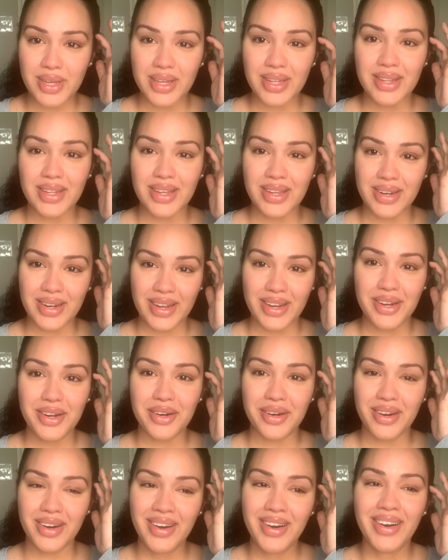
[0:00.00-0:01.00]
And then I
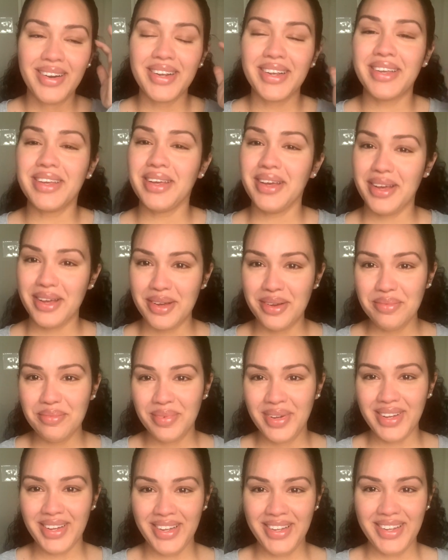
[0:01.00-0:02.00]
hear Cam
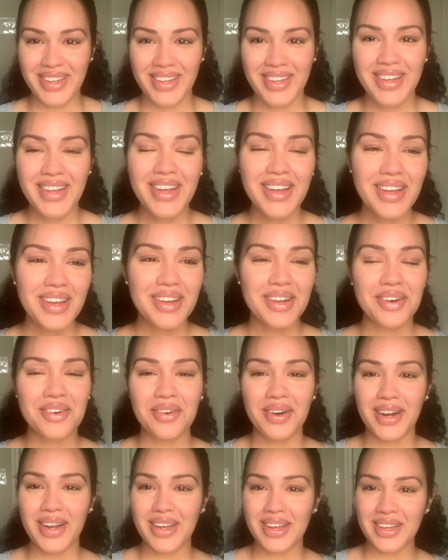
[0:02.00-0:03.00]

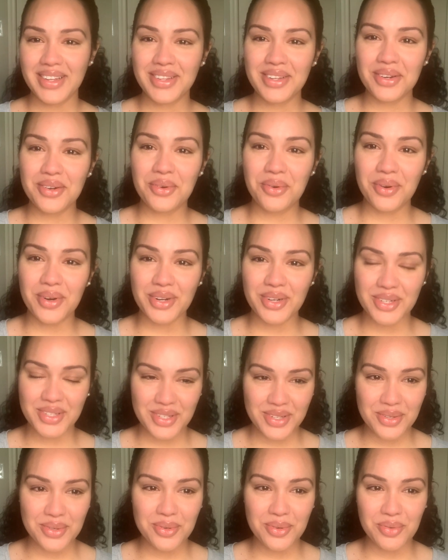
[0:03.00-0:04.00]
crying in the corner too.